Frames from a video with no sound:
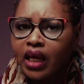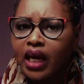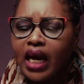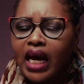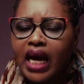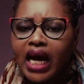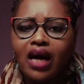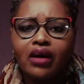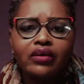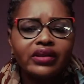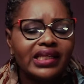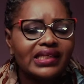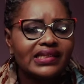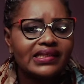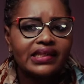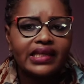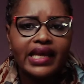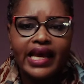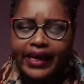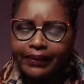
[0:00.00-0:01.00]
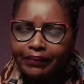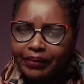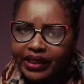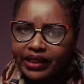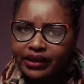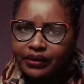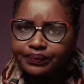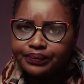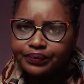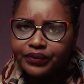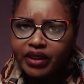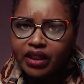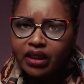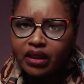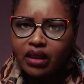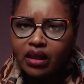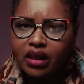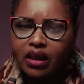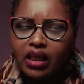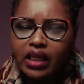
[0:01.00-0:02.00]
How does it
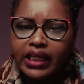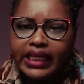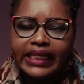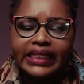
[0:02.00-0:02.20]
happen?